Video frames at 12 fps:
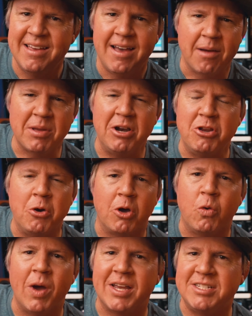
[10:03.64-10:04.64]
I'm going to do a
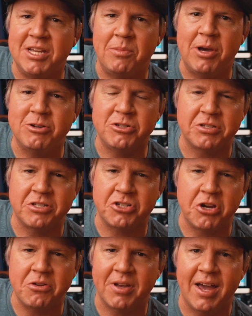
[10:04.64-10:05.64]
quick demo just to show
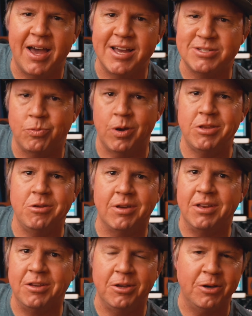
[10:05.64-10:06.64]
you guys what you
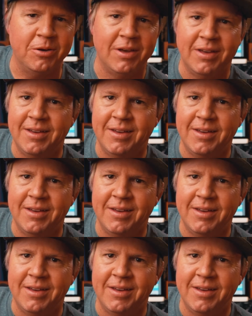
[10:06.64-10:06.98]
can do.